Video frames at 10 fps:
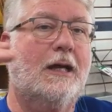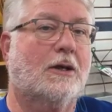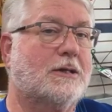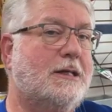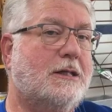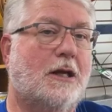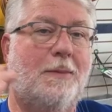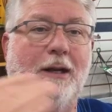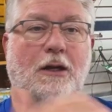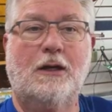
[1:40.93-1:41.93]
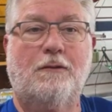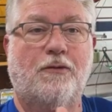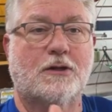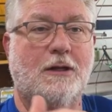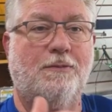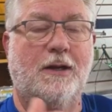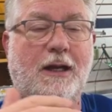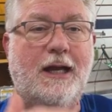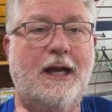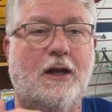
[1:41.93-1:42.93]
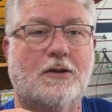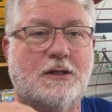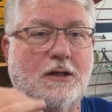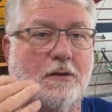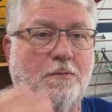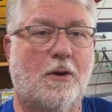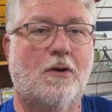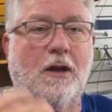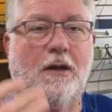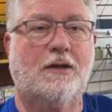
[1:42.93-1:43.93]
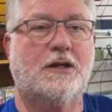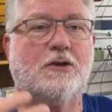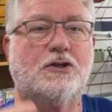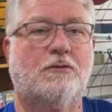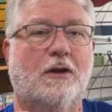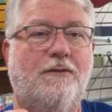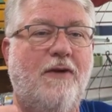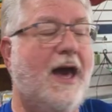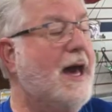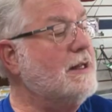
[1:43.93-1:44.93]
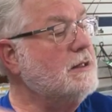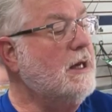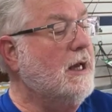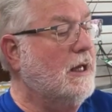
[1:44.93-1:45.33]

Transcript: because he's going to be looking for something to eat, because he's going to burn up his energy really fast.